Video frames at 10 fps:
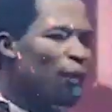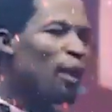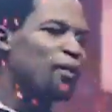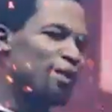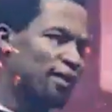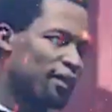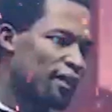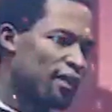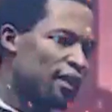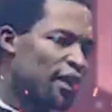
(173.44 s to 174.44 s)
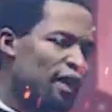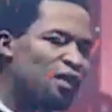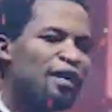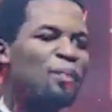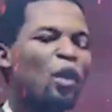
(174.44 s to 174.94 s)
about this?
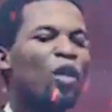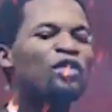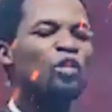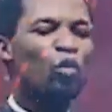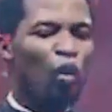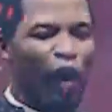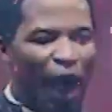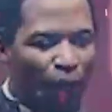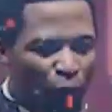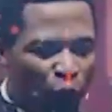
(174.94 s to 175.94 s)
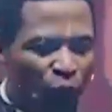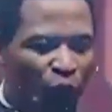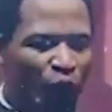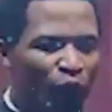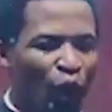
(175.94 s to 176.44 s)
Is it because it will not
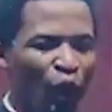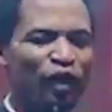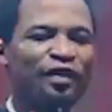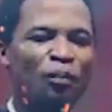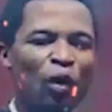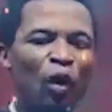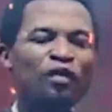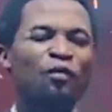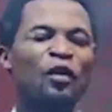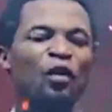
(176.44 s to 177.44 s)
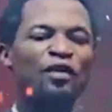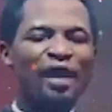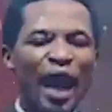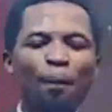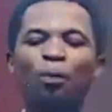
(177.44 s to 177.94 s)
happen? Or is it because if it
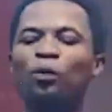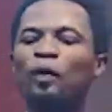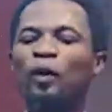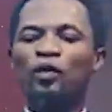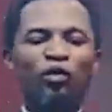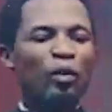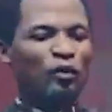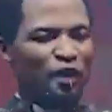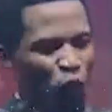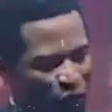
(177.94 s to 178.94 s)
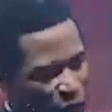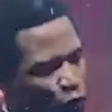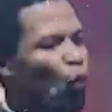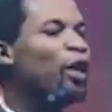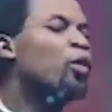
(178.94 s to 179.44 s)
doesn't happen,
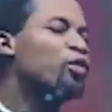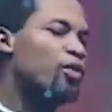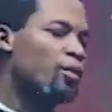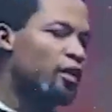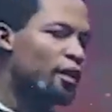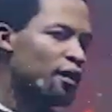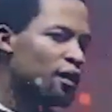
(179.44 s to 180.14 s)
you will lose something?